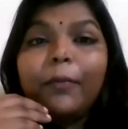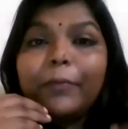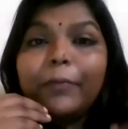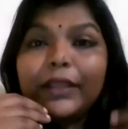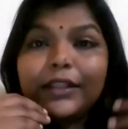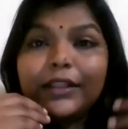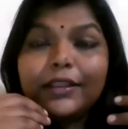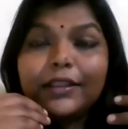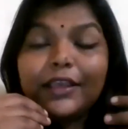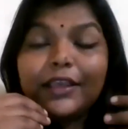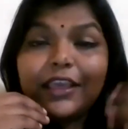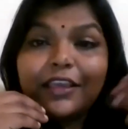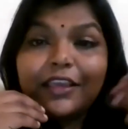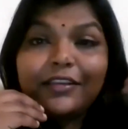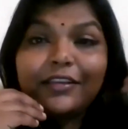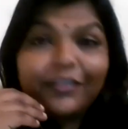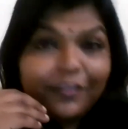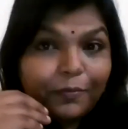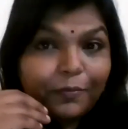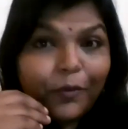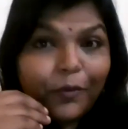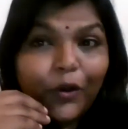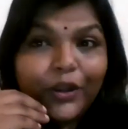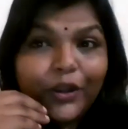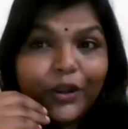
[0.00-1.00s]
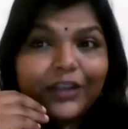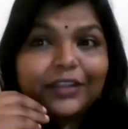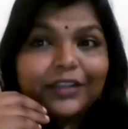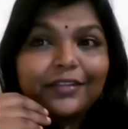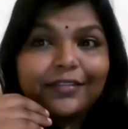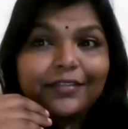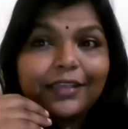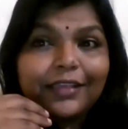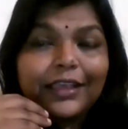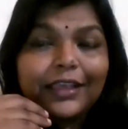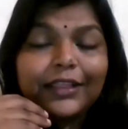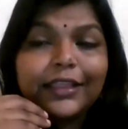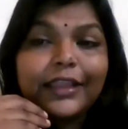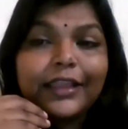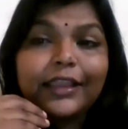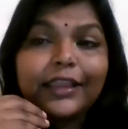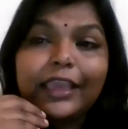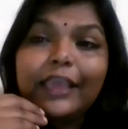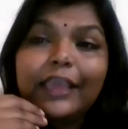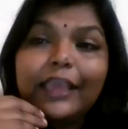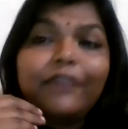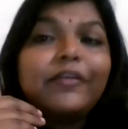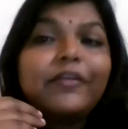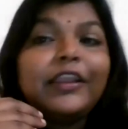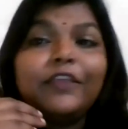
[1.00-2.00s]
but he responded saying that
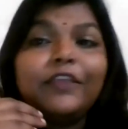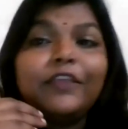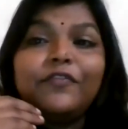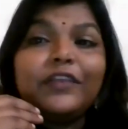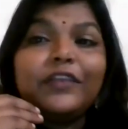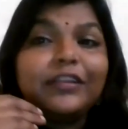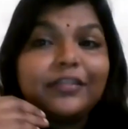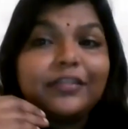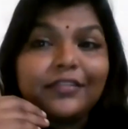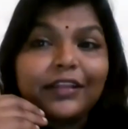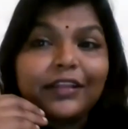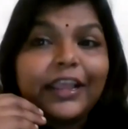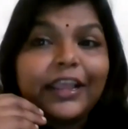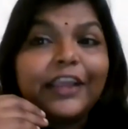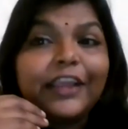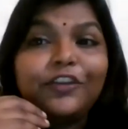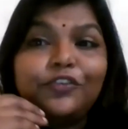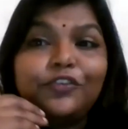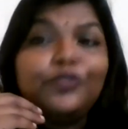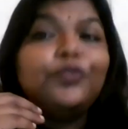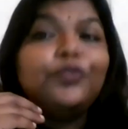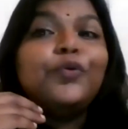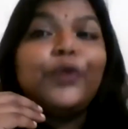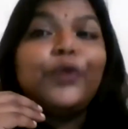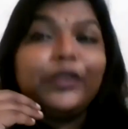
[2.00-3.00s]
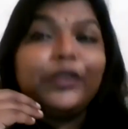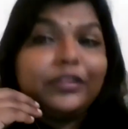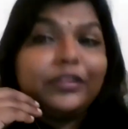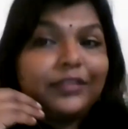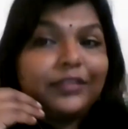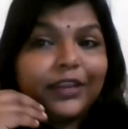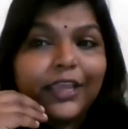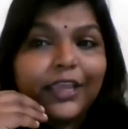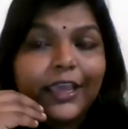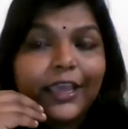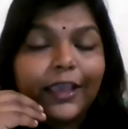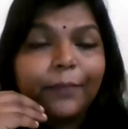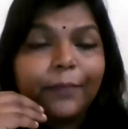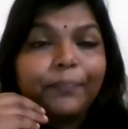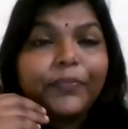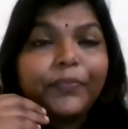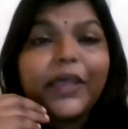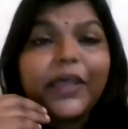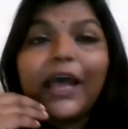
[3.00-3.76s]
even if it is like 2 or 3,